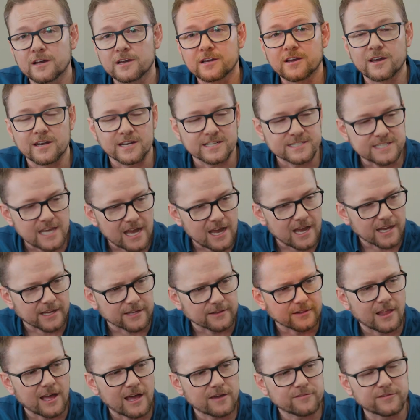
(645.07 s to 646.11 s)
kind of
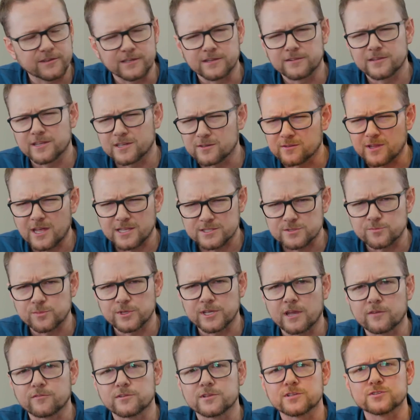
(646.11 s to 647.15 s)
target laughing and think that's a
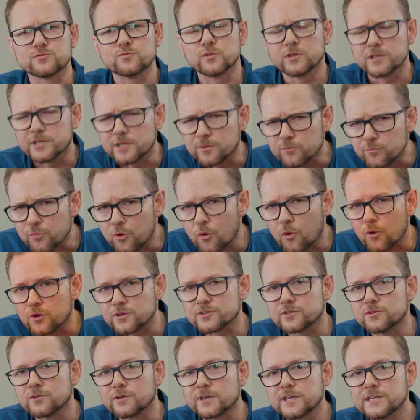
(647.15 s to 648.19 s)
behavior that's really important
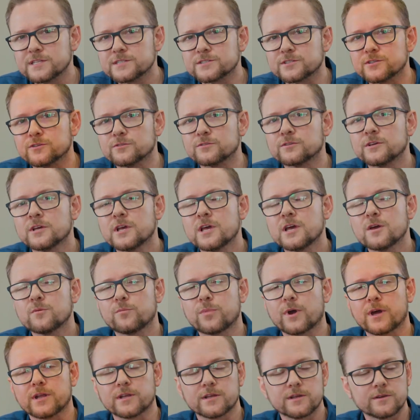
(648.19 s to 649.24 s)
to look into.
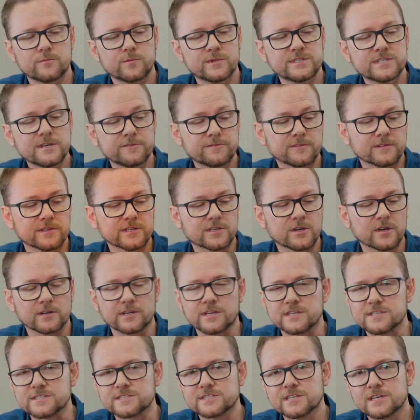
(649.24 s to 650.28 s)
But we definitely kind of
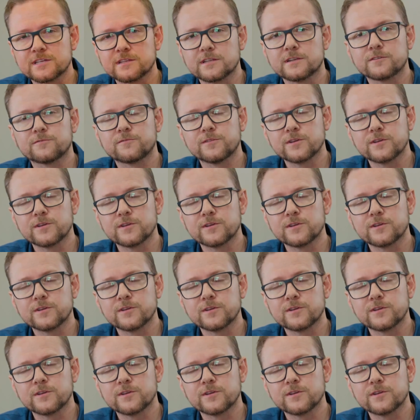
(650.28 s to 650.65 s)
can see that